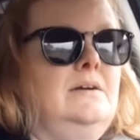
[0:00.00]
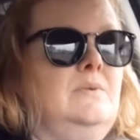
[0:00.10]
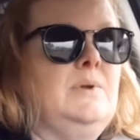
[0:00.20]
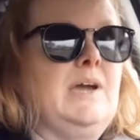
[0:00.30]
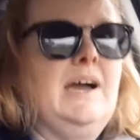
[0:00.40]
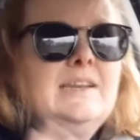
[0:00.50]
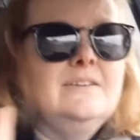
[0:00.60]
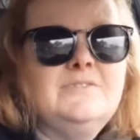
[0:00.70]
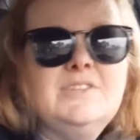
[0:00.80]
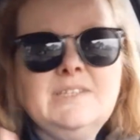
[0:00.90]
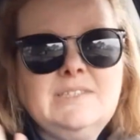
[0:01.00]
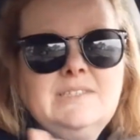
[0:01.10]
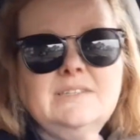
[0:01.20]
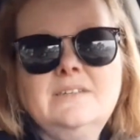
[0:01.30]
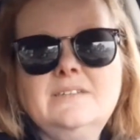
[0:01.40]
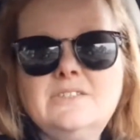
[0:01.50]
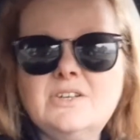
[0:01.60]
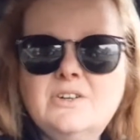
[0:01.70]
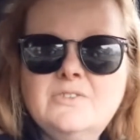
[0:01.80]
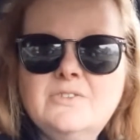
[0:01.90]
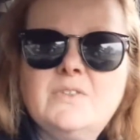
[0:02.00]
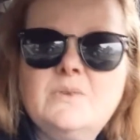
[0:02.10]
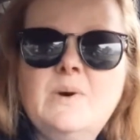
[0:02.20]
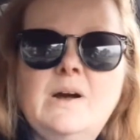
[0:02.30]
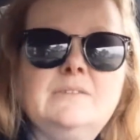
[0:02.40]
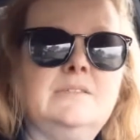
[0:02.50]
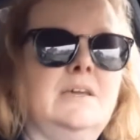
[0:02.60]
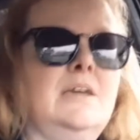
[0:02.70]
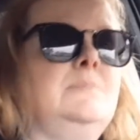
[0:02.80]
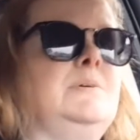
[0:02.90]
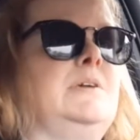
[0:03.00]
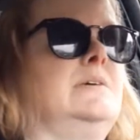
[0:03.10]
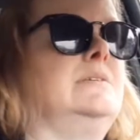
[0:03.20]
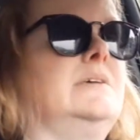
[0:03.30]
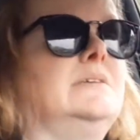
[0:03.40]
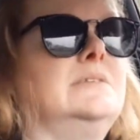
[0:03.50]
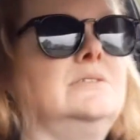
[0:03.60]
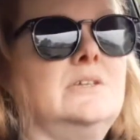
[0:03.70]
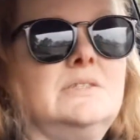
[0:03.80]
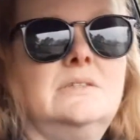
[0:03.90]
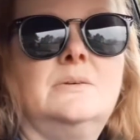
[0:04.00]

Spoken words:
we kind of just chilled for a little while today because I suggested